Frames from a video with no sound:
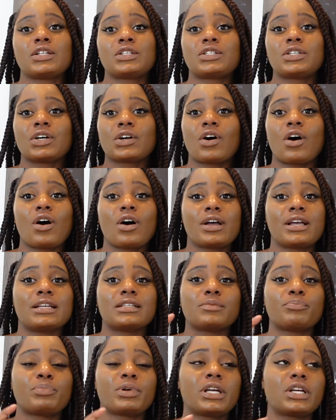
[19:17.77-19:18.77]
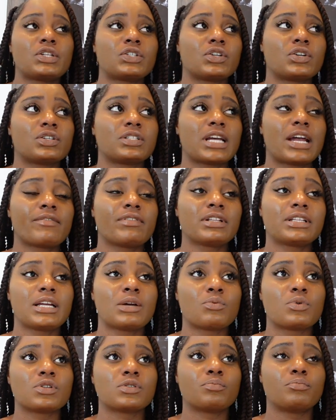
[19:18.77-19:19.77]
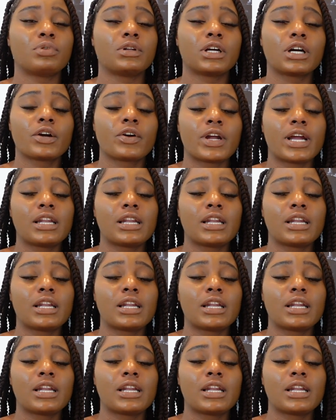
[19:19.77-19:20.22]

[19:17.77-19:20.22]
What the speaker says: took all his pictures, everything was blurry.